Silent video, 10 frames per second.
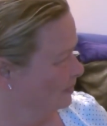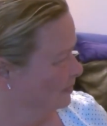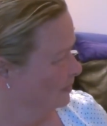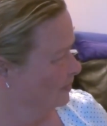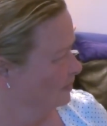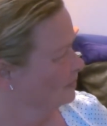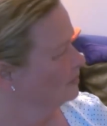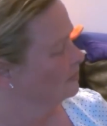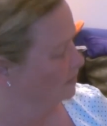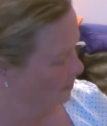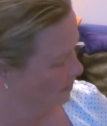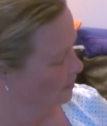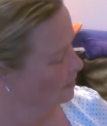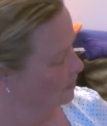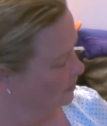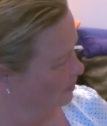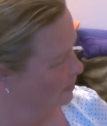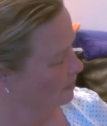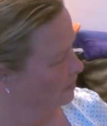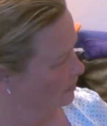
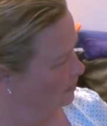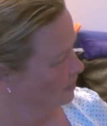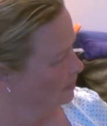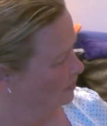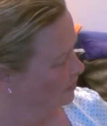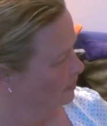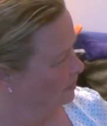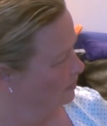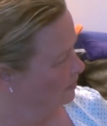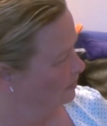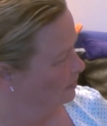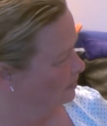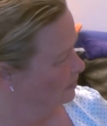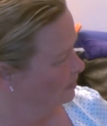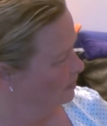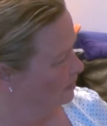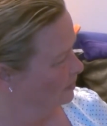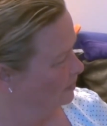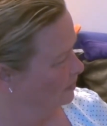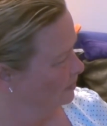
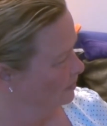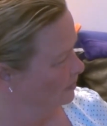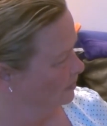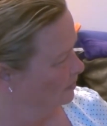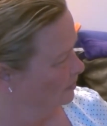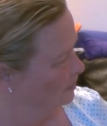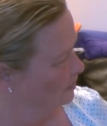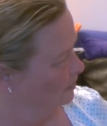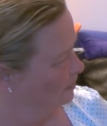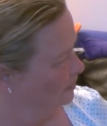No words are spoken by the person on screen.